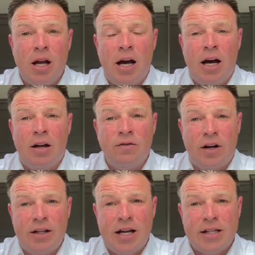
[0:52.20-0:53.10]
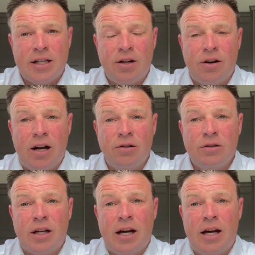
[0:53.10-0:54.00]
on very testing
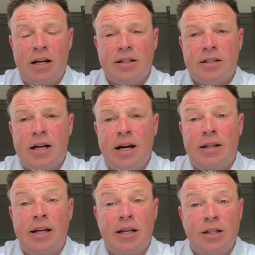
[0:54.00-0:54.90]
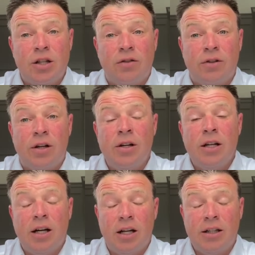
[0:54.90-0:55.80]
ground at the Guineas over
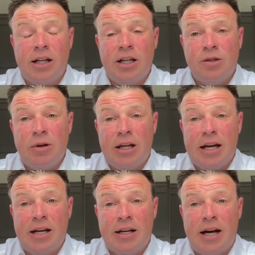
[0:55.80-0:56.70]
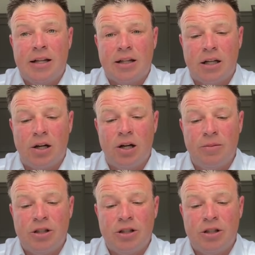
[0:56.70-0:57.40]
on Guineas weekend at the Curragh,